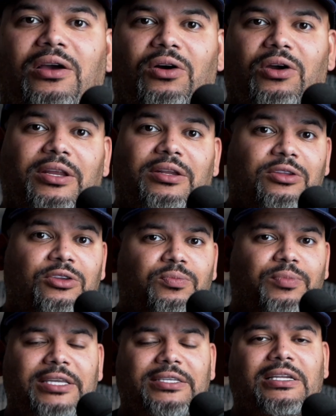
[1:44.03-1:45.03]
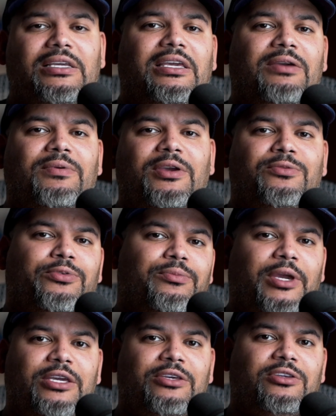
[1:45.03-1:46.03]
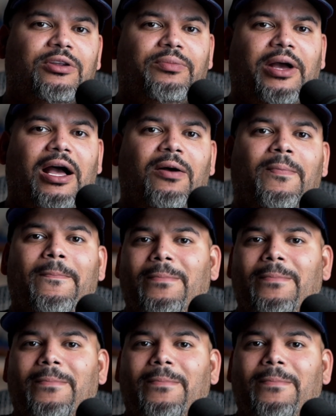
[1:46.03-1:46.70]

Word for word: And you basically give it information about,